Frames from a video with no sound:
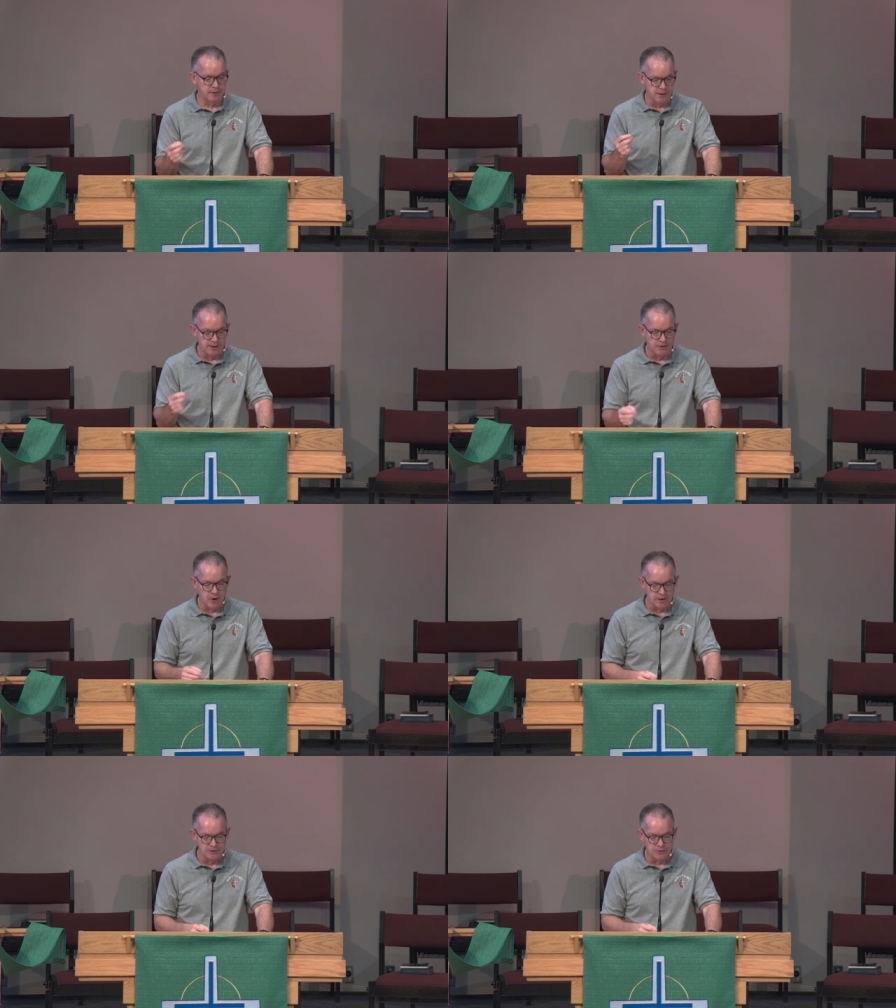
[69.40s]
I
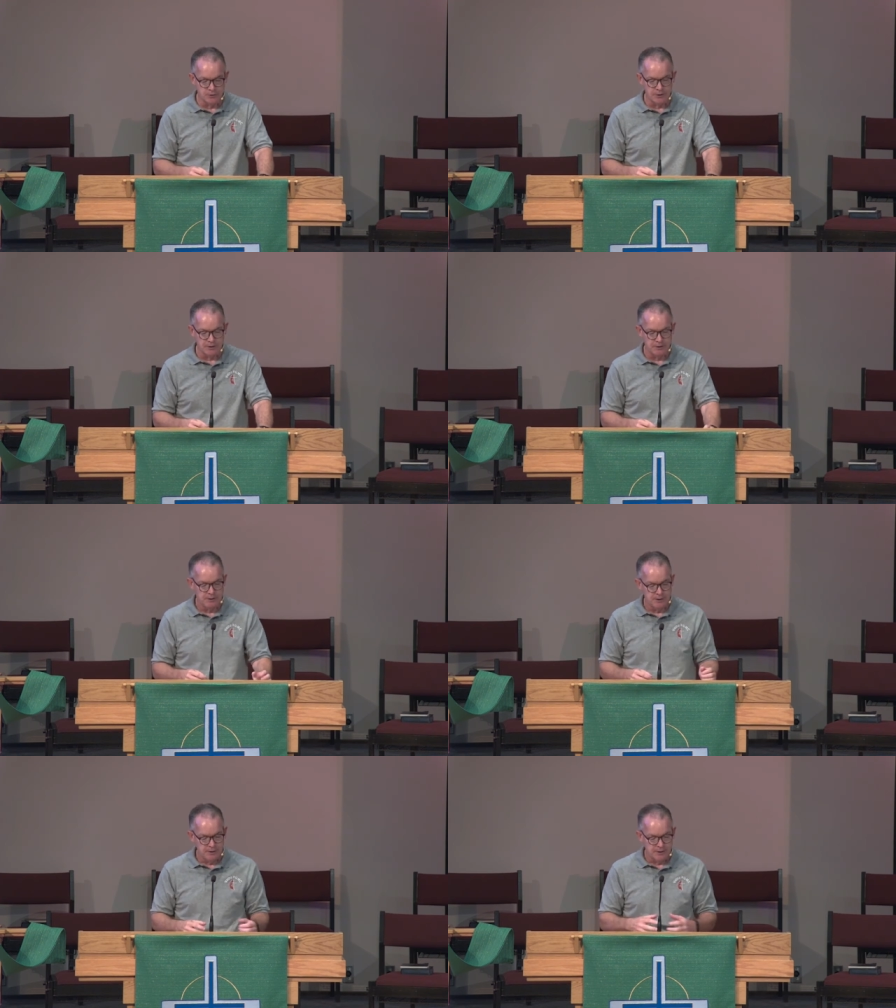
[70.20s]
talked to it.
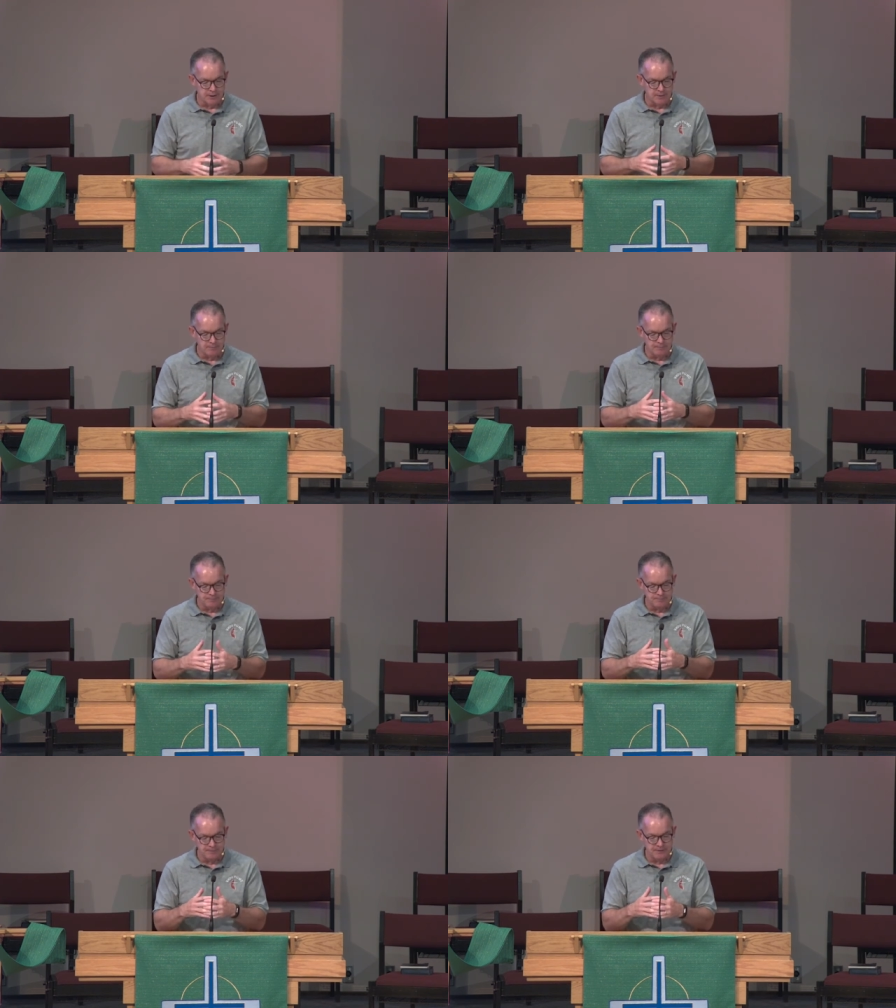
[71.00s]
Uh,
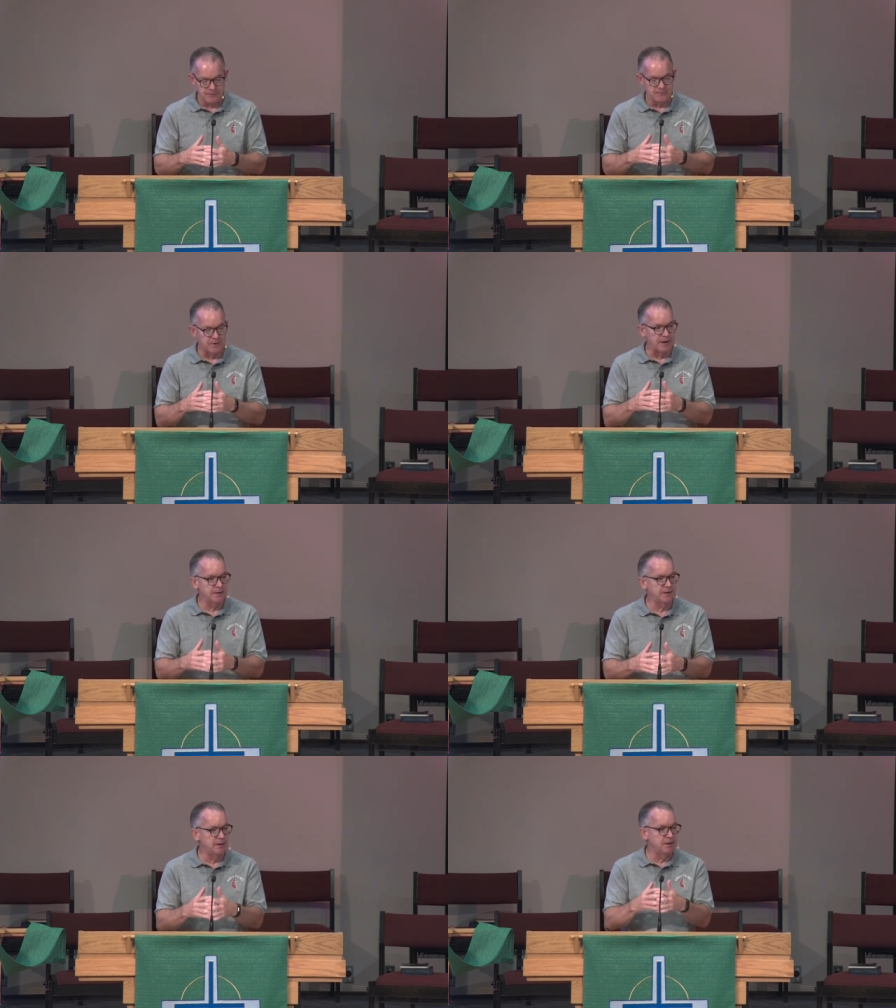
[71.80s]

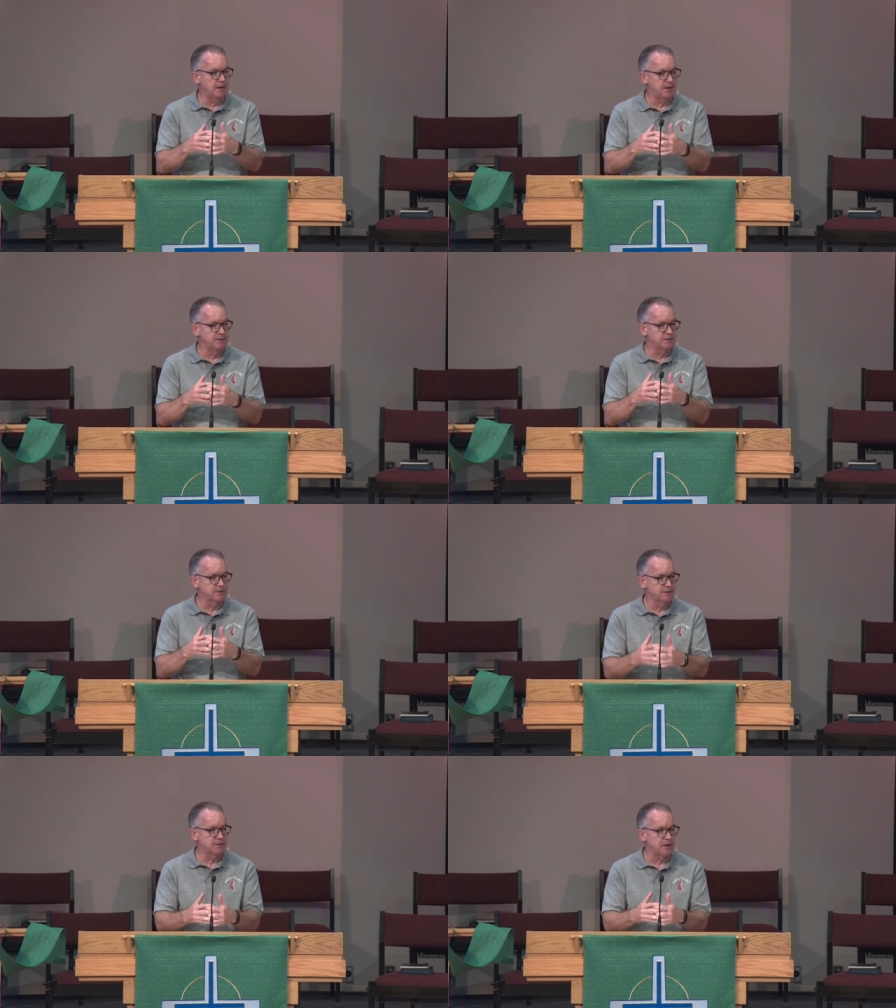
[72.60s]
finally, I just
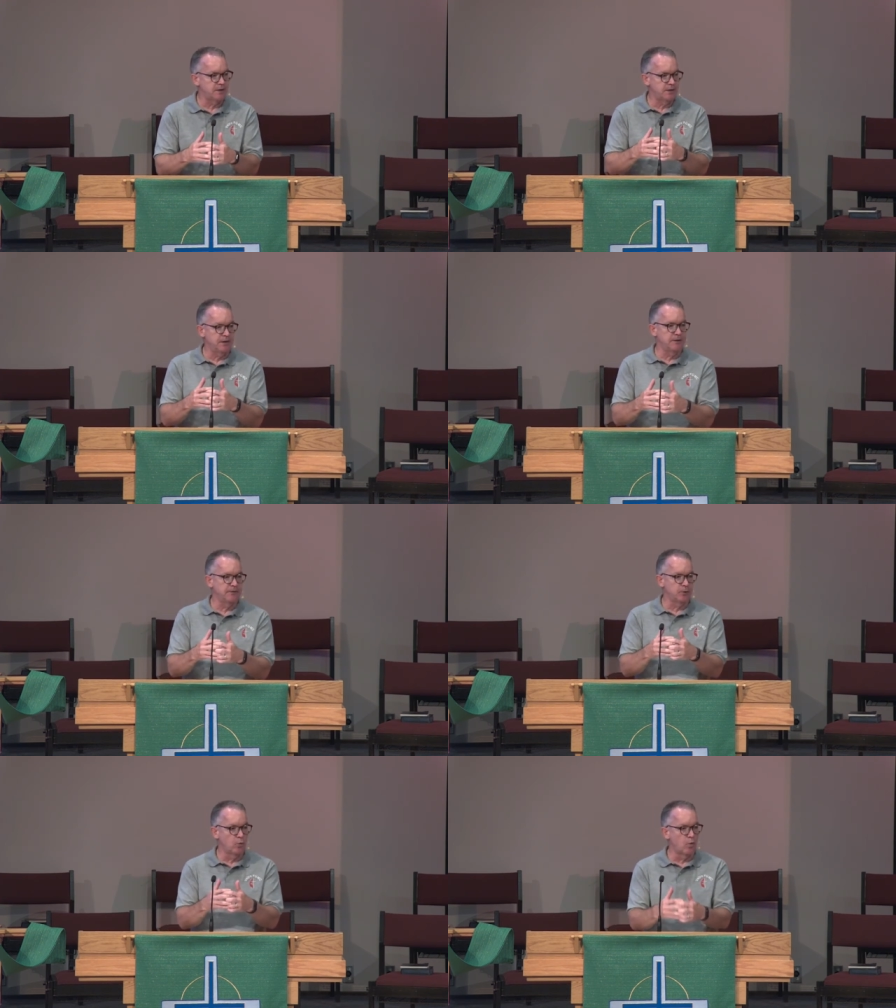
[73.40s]
decided to give
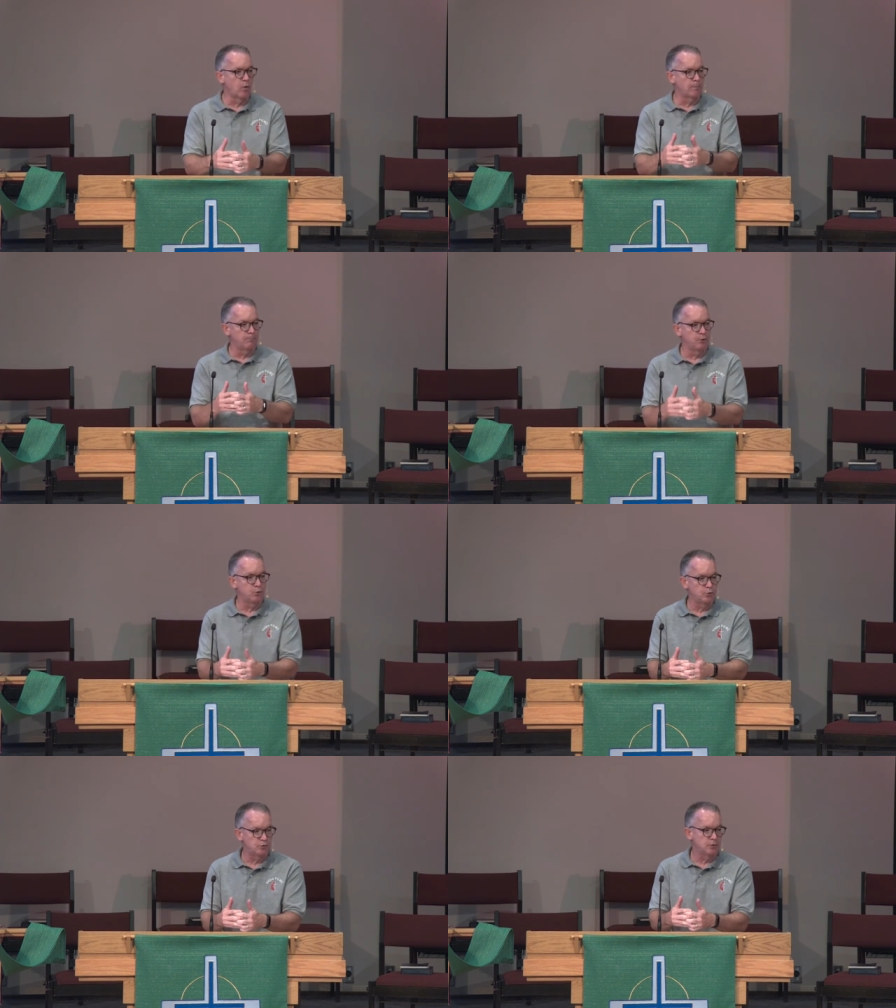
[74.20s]
it a warm
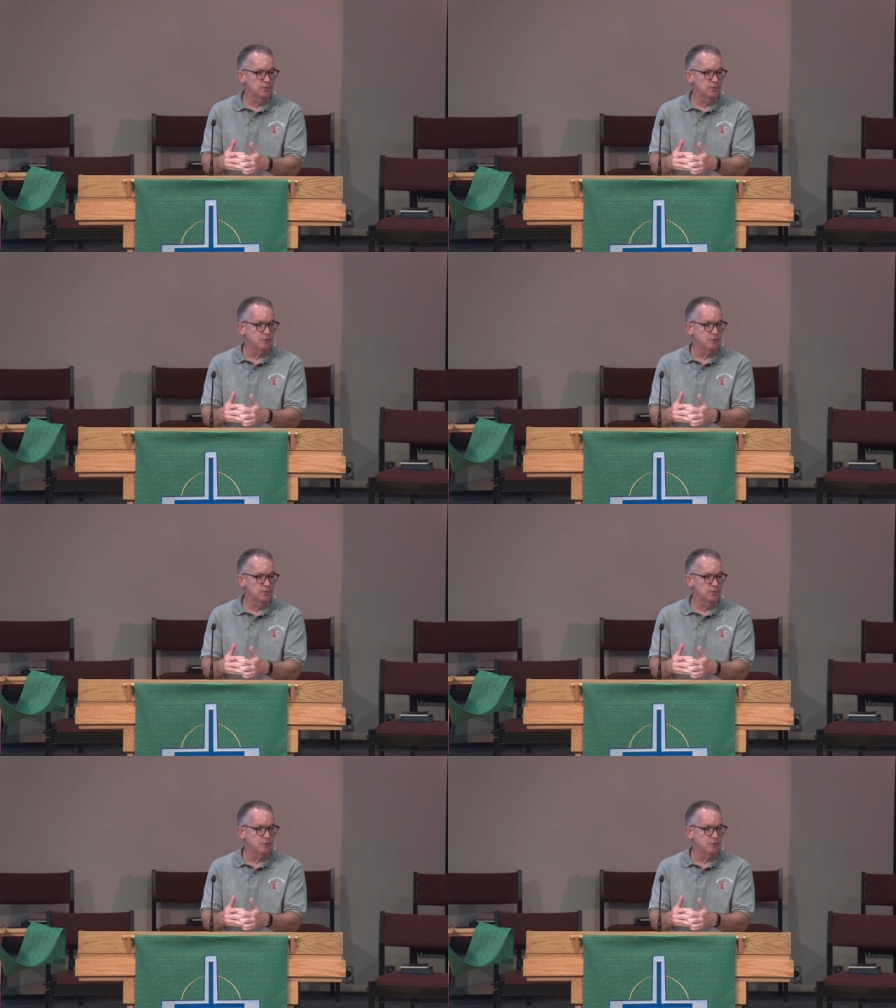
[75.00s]
boot.